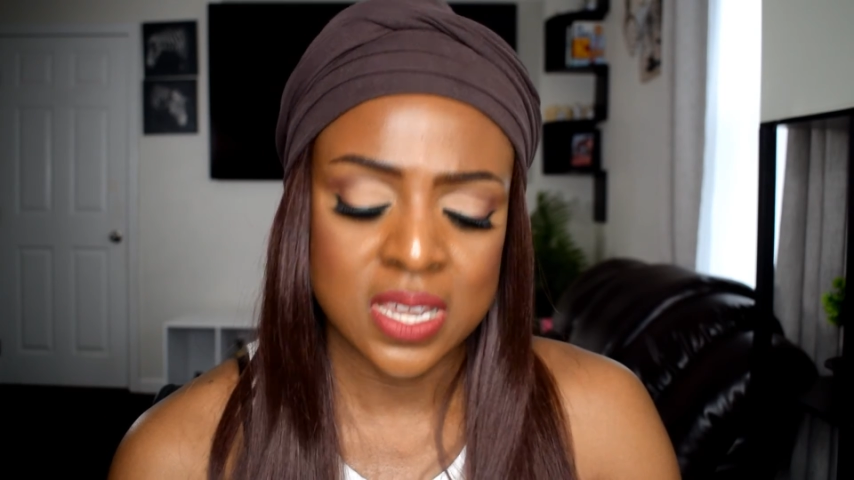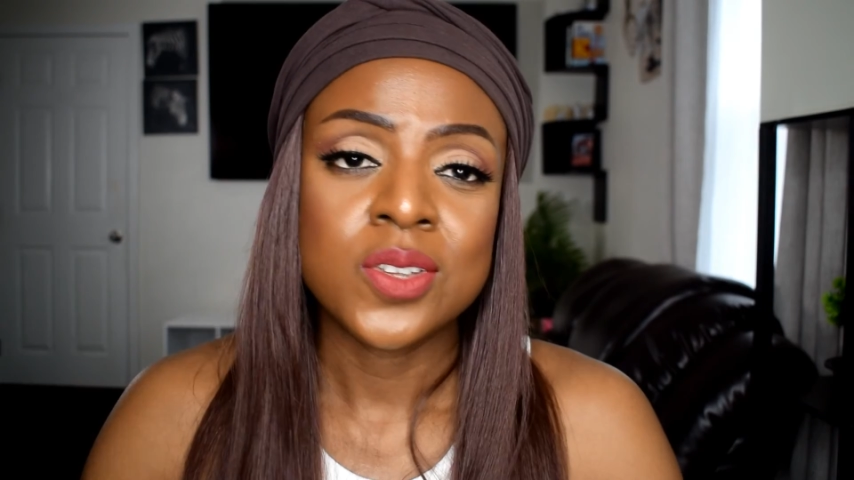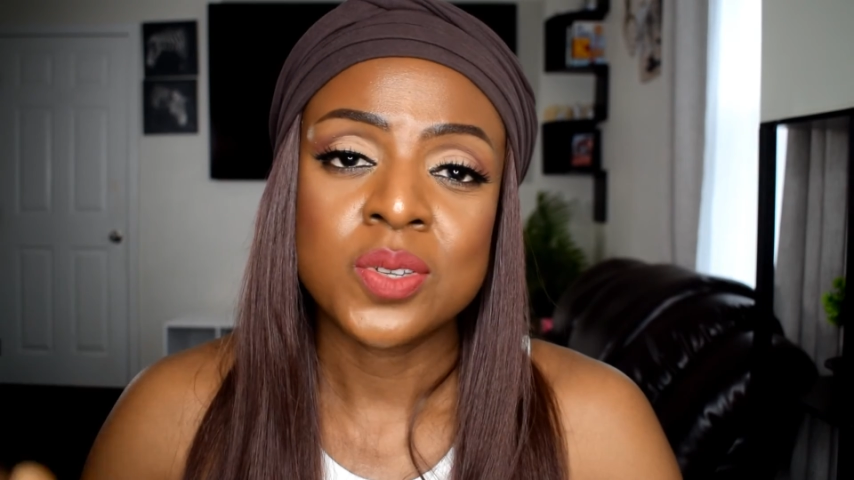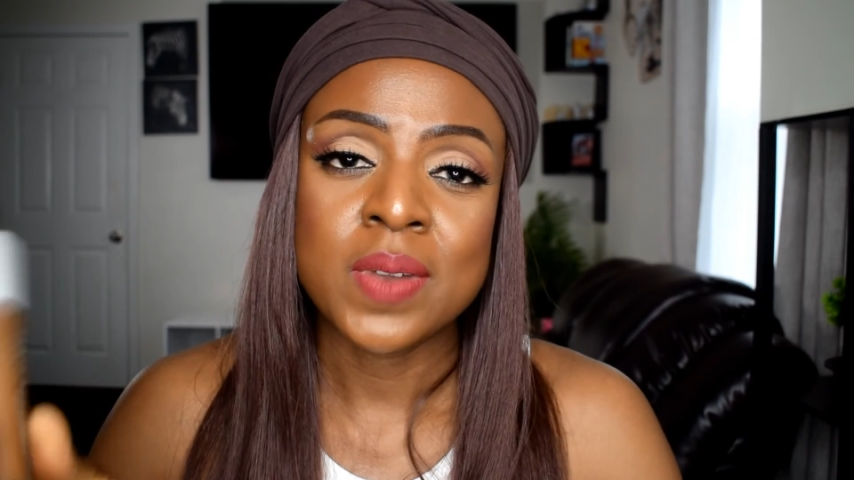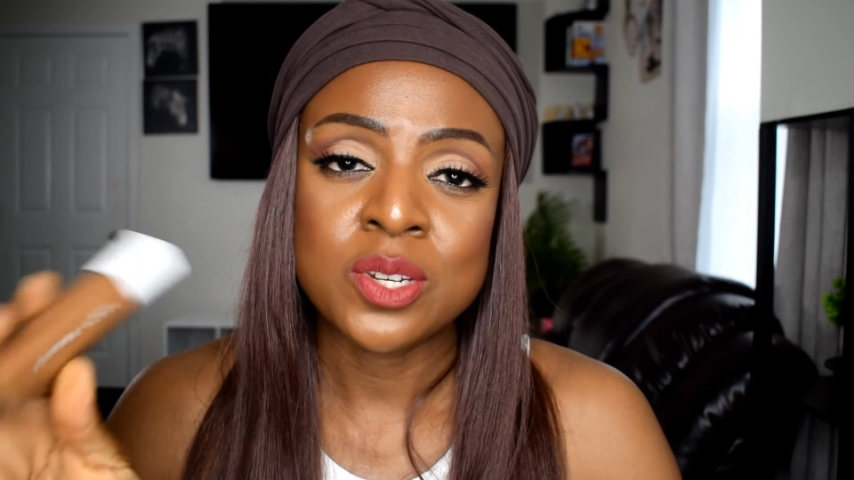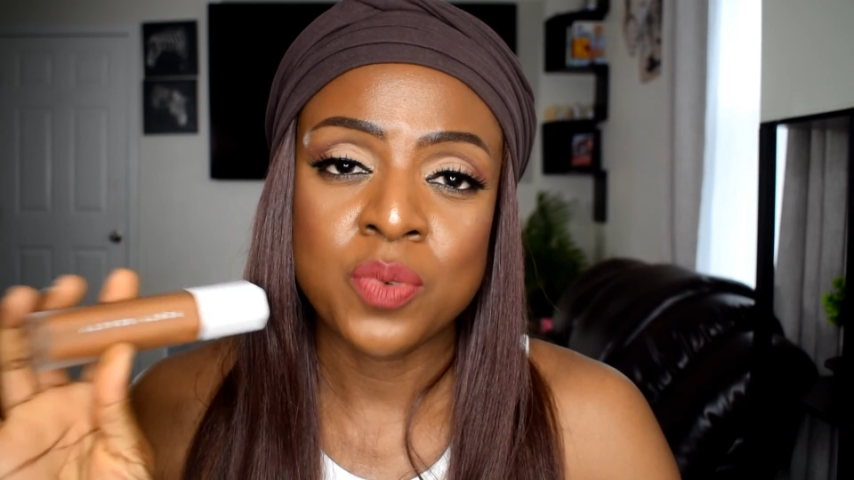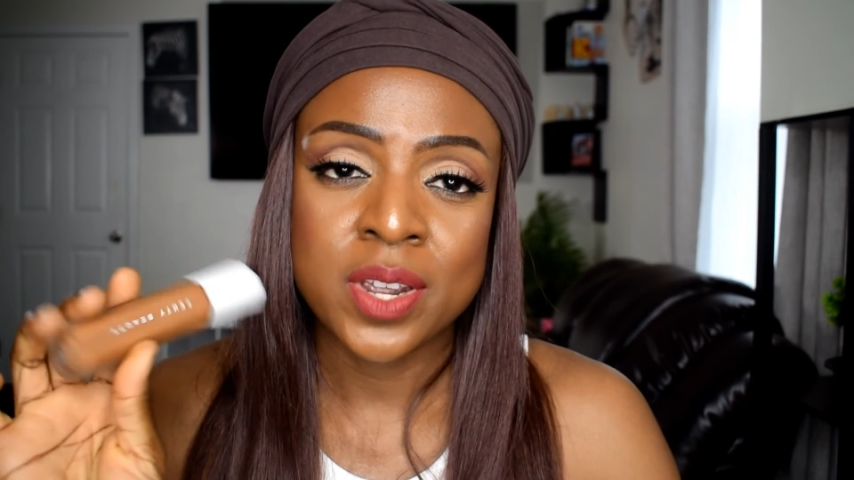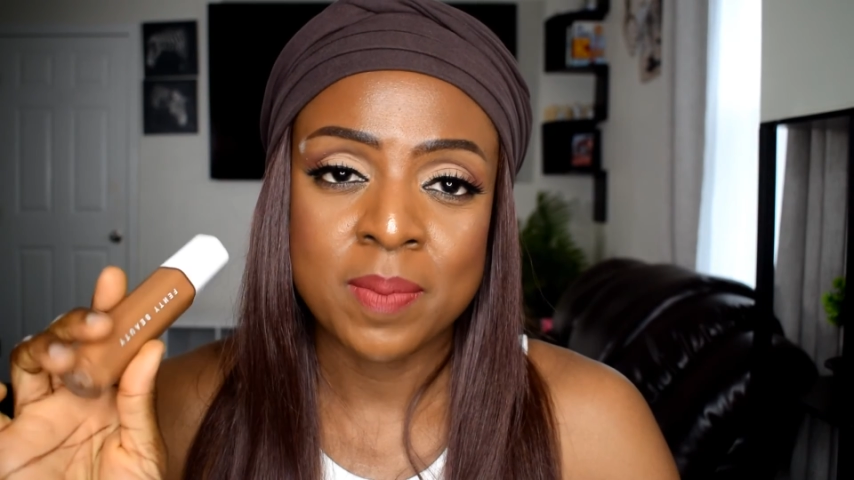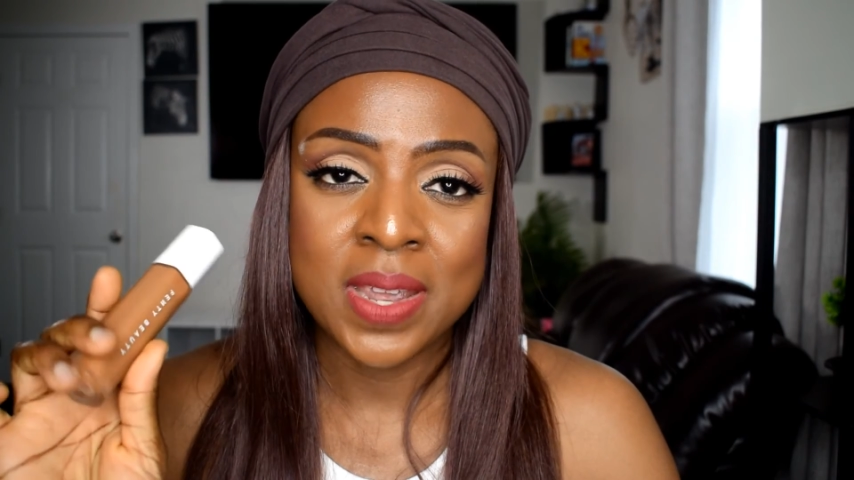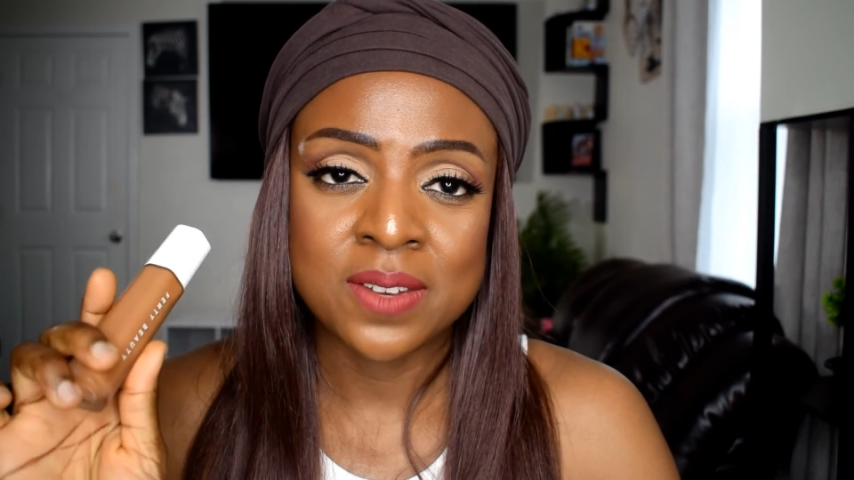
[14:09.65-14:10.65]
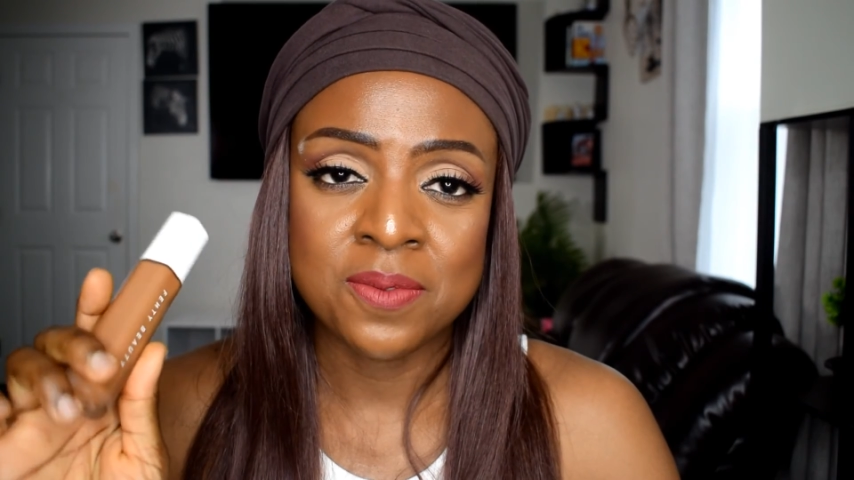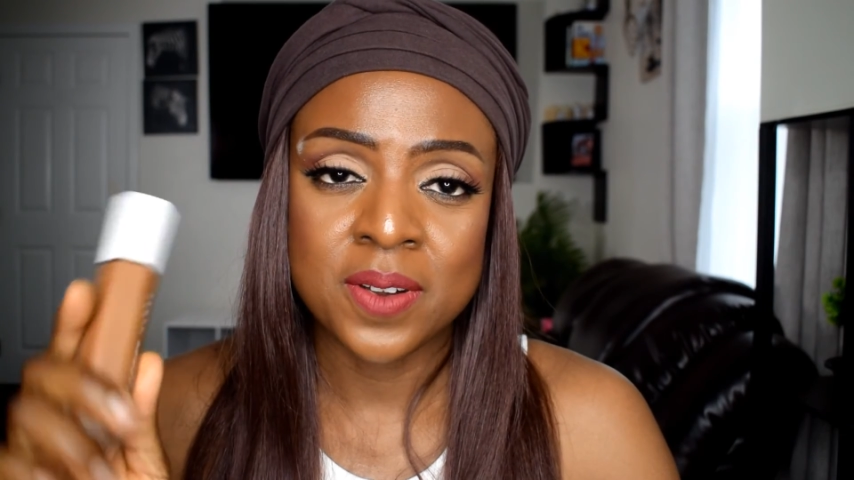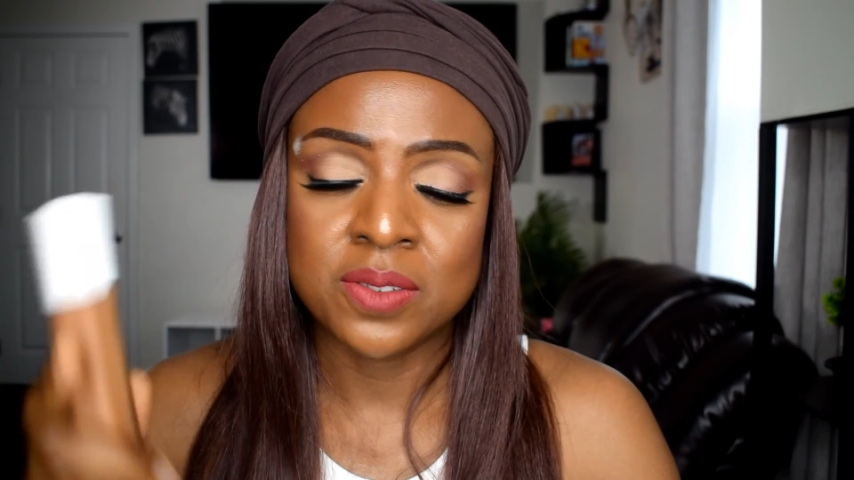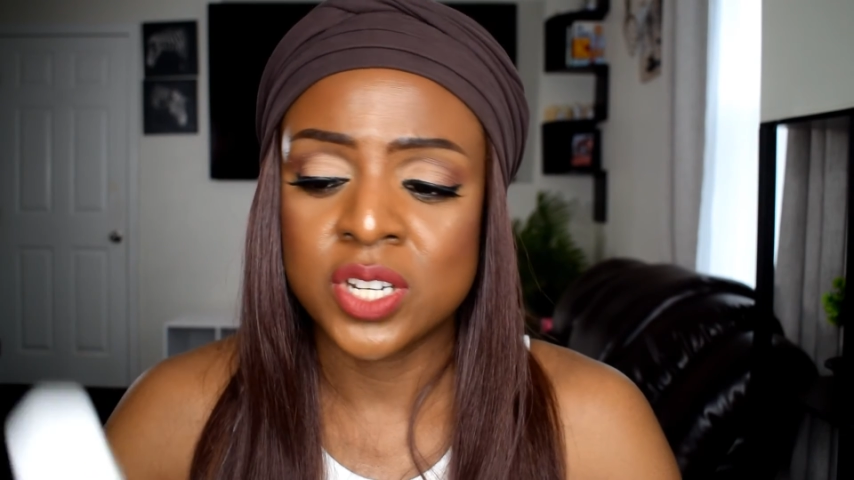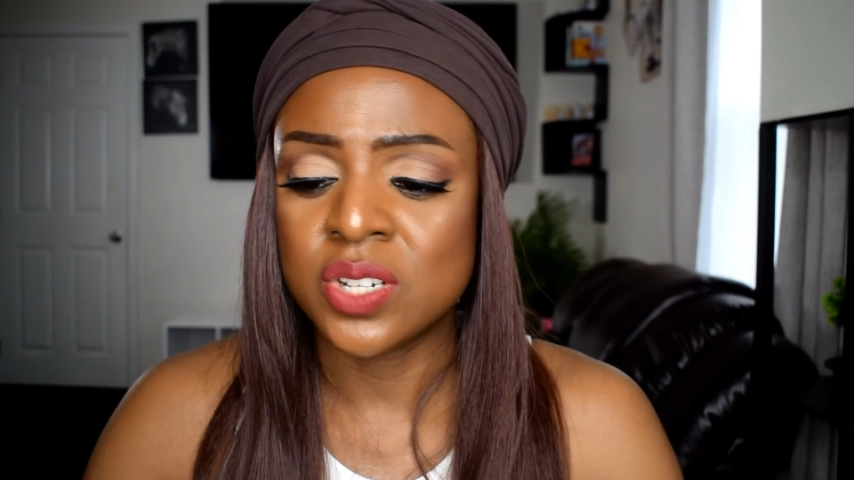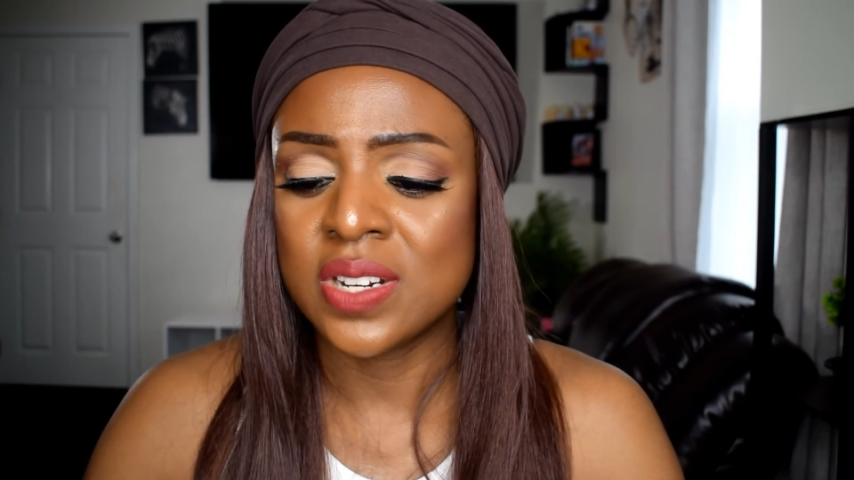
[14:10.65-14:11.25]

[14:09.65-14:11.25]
So I do recommend the foundation.